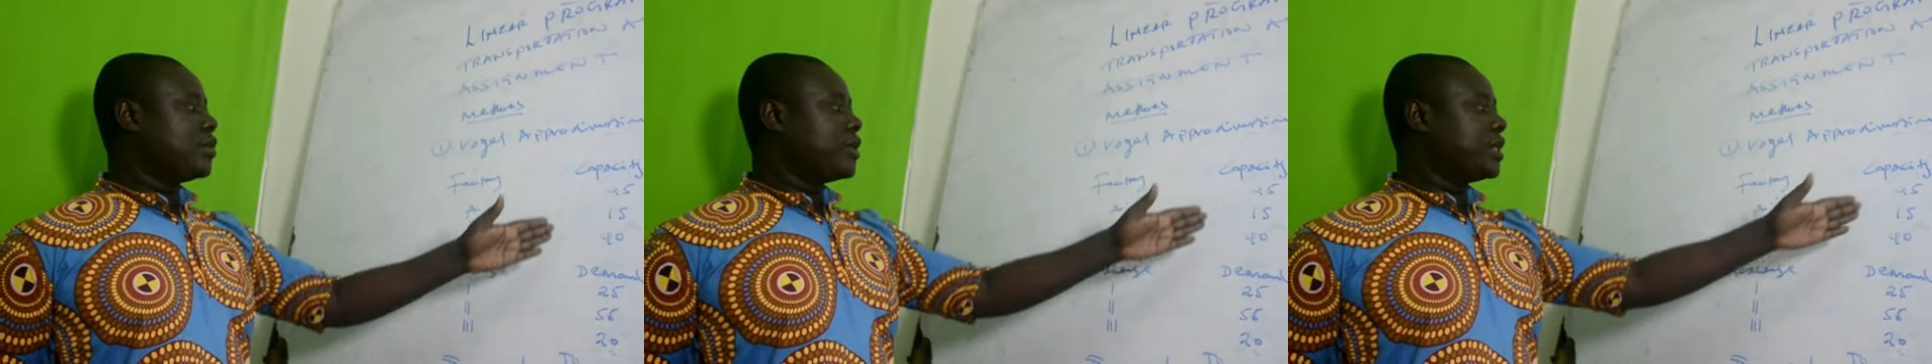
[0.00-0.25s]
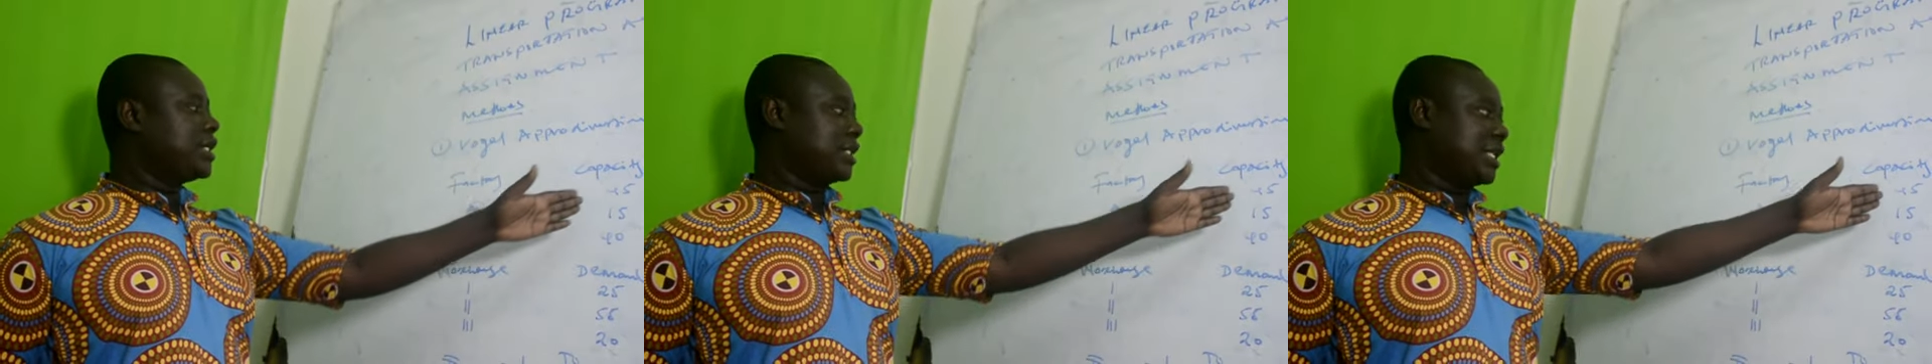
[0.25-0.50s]

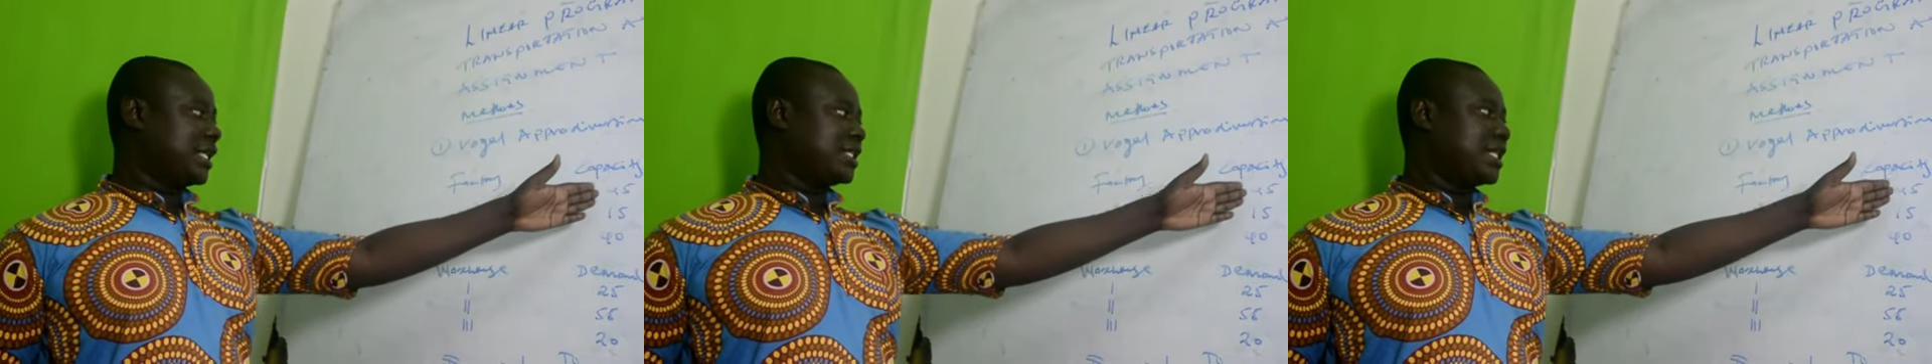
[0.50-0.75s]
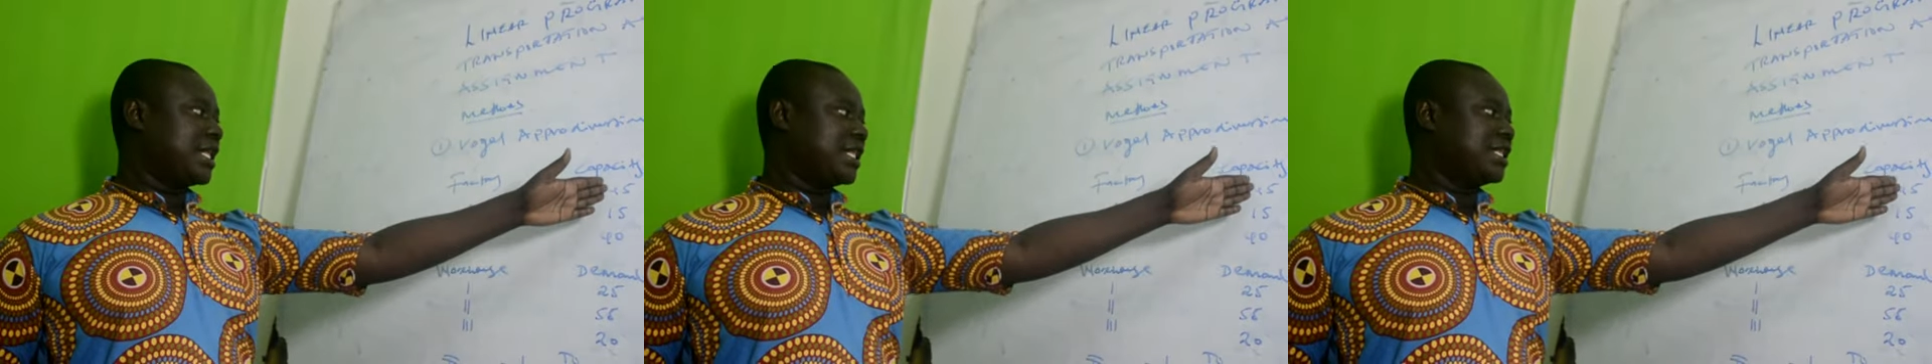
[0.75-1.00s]
which is less
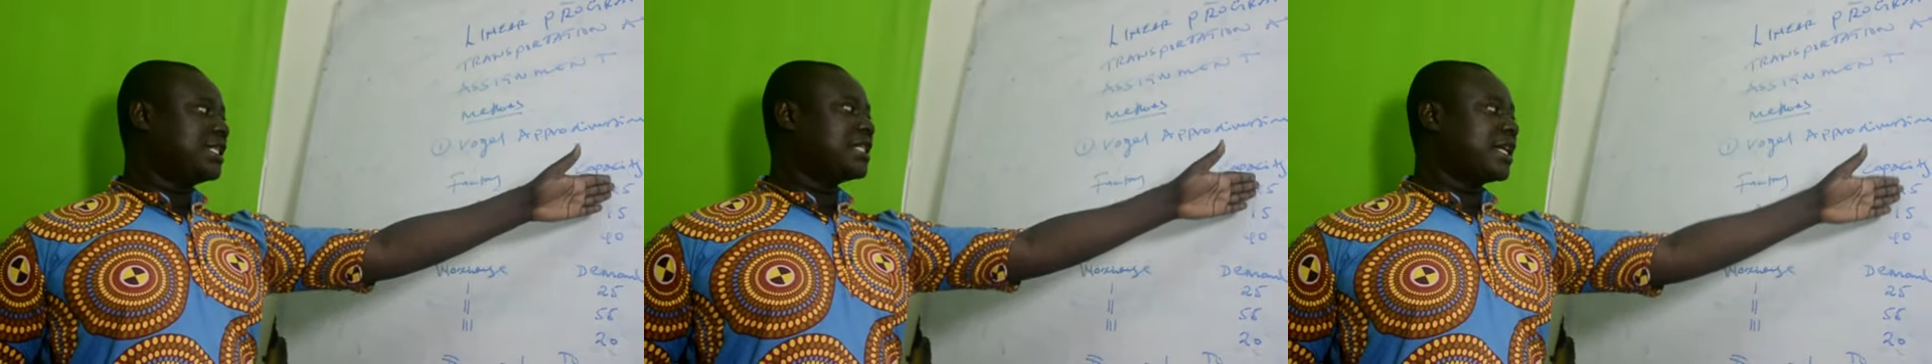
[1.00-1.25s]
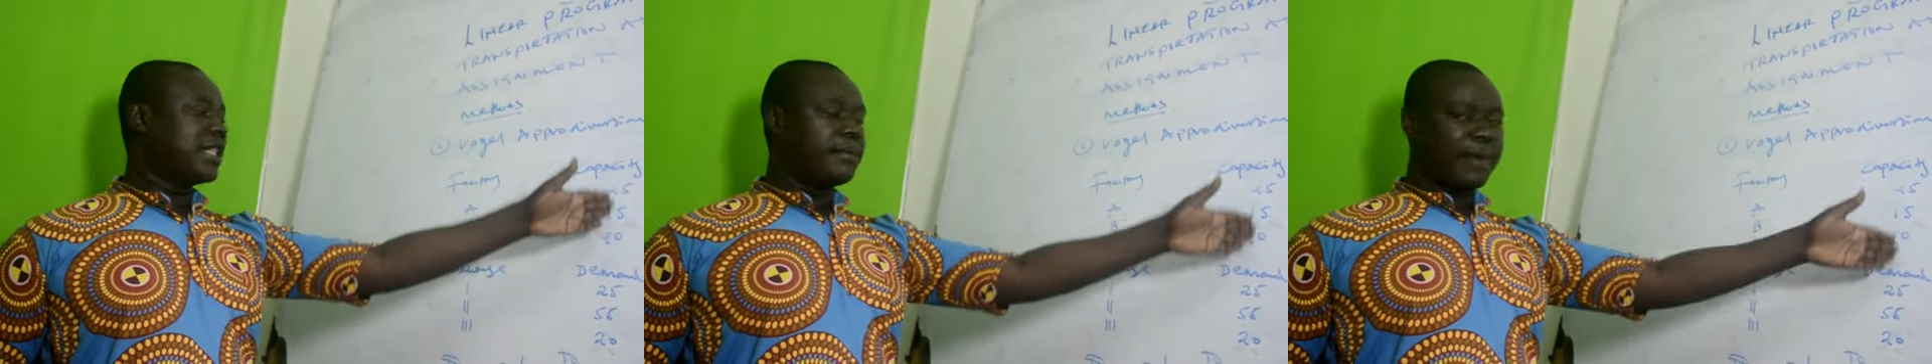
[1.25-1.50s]
than this. These
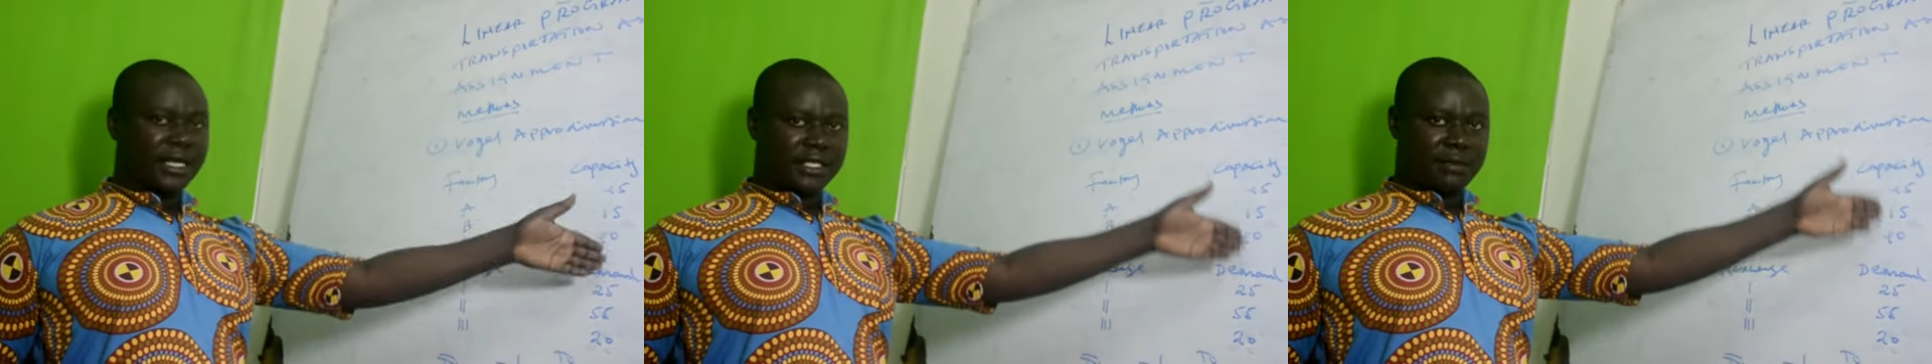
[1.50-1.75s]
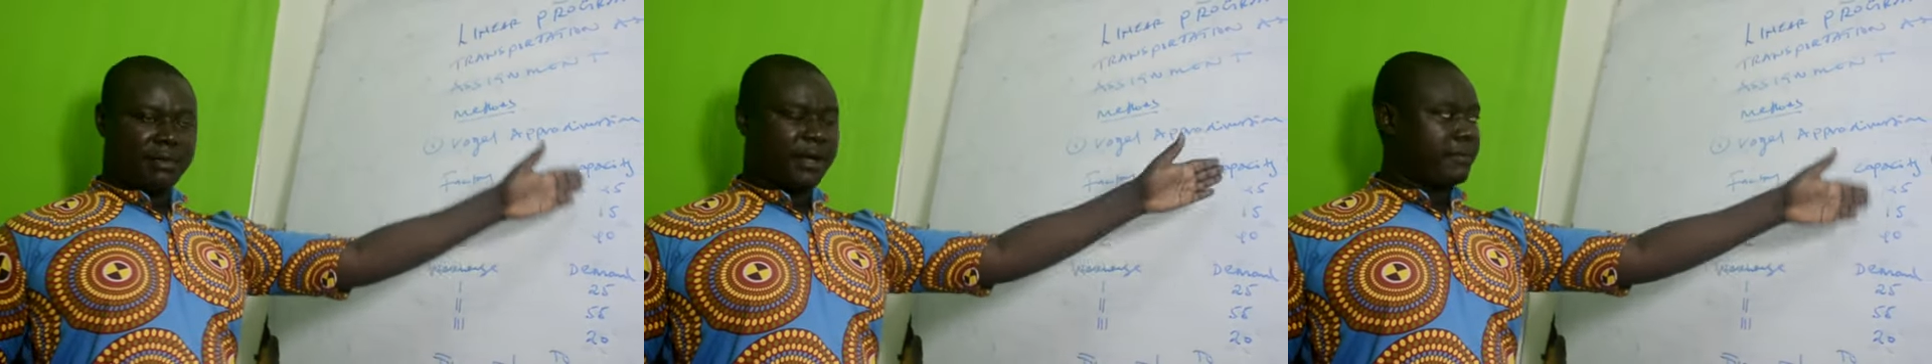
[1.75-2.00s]
are the
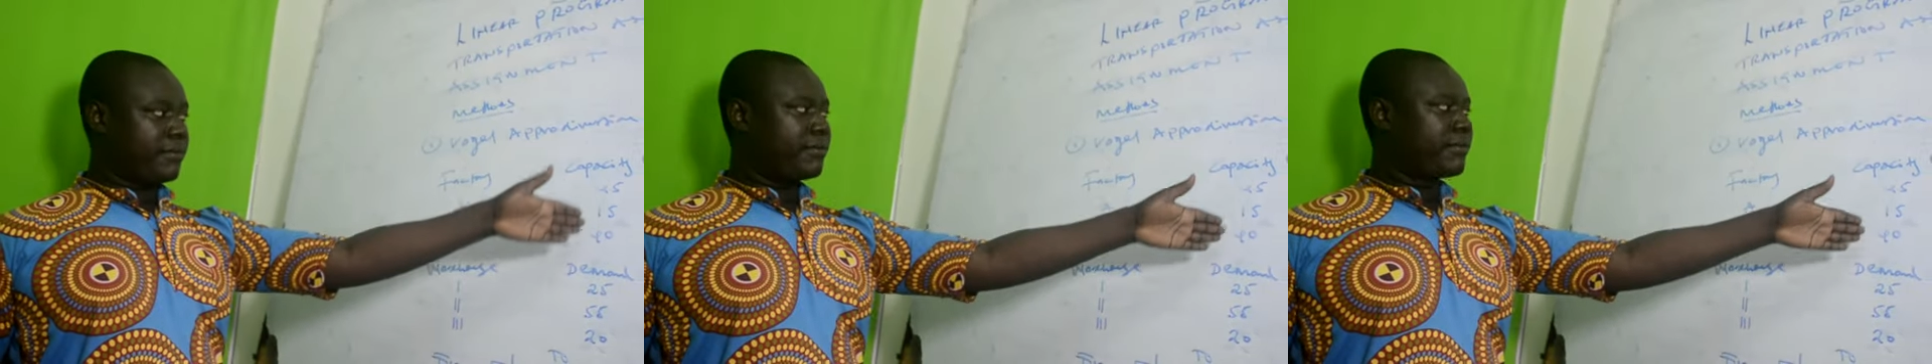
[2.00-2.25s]
maximum.